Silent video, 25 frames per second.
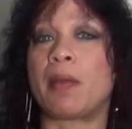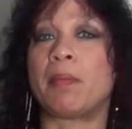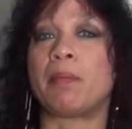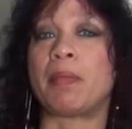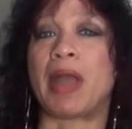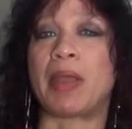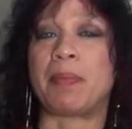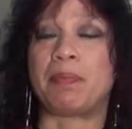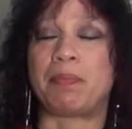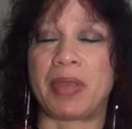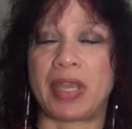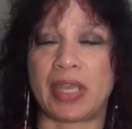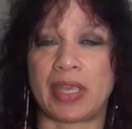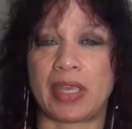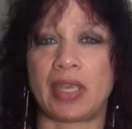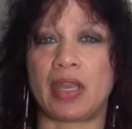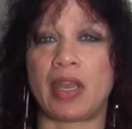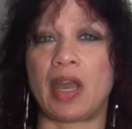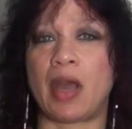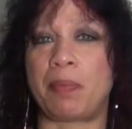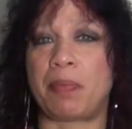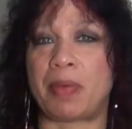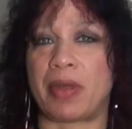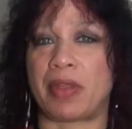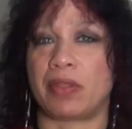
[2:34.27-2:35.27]
By picking
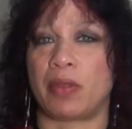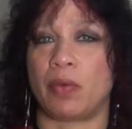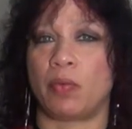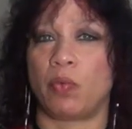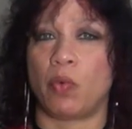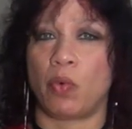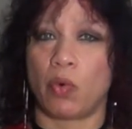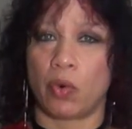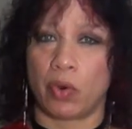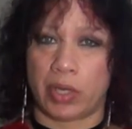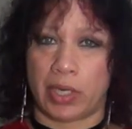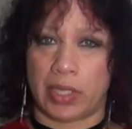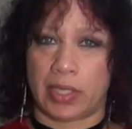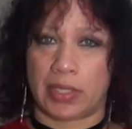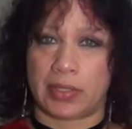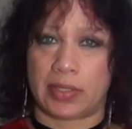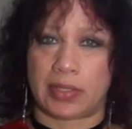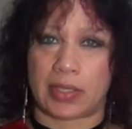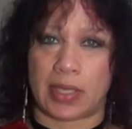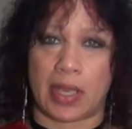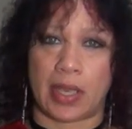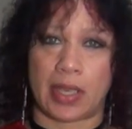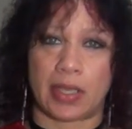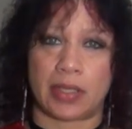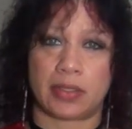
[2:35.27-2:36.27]
up on the warning
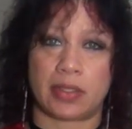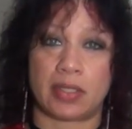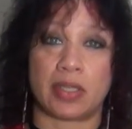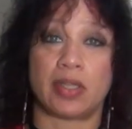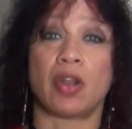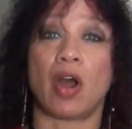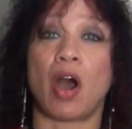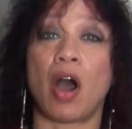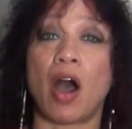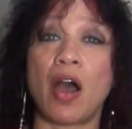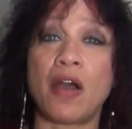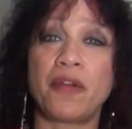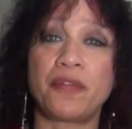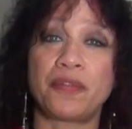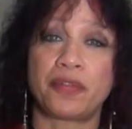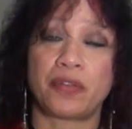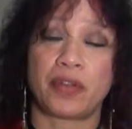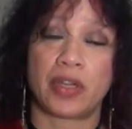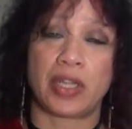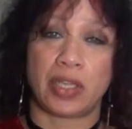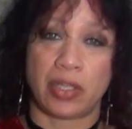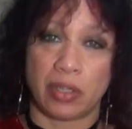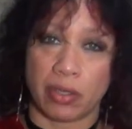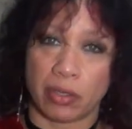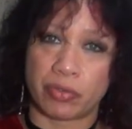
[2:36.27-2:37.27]
signs and
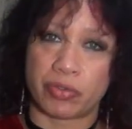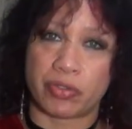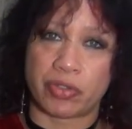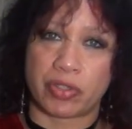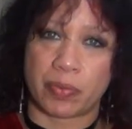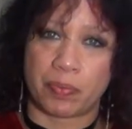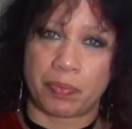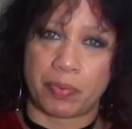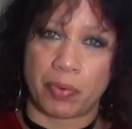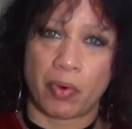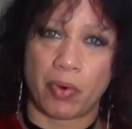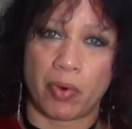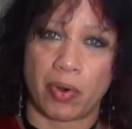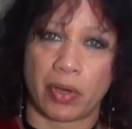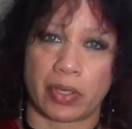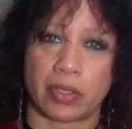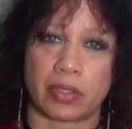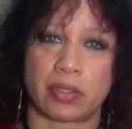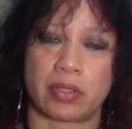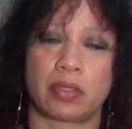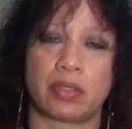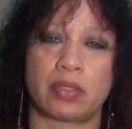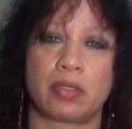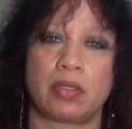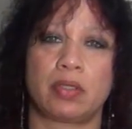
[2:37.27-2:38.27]
offering your
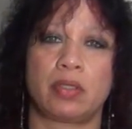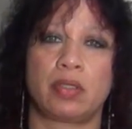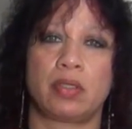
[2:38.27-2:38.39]
support,